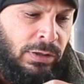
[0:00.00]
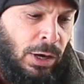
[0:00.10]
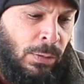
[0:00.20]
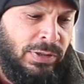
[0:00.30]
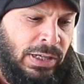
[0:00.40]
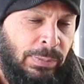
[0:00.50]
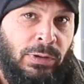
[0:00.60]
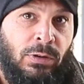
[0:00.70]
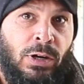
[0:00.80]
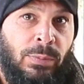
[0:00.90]
Always keep a
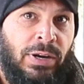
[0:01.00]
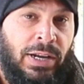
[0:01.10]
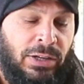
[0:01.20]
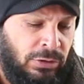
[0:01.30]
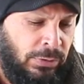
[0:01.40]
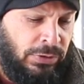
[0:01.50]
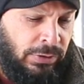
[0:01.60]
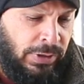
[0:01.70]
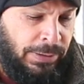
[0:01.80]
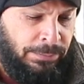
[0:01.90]
little Gerber handsaw with you,
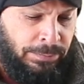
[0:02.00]
okay?